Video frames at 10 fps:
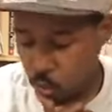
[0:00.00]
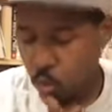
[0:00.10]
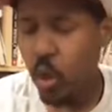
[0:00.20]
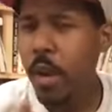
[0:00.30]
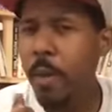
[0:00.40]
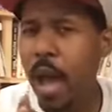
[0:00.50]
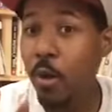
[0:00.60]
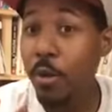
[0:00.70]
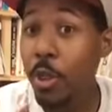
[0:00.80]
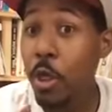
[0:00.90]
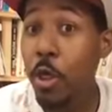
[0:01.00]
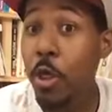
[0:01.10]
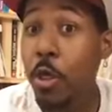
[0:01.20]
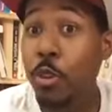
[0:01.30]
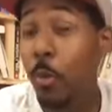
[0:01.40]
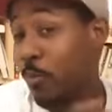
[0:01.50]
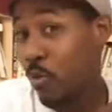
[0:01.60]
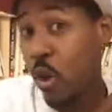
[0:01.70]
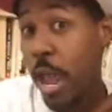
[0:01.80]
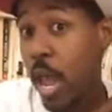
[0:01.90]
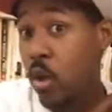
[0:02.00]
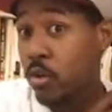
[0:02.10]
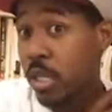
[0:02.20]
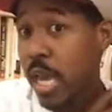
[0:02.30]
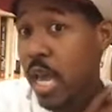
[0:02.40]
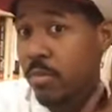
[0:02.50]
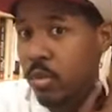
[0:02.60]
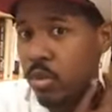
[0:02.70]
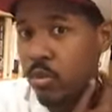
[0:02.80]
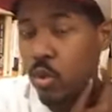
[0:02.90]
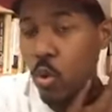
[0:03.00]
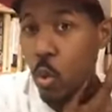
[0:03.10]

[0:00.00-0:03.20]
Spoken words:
What about the brown caps?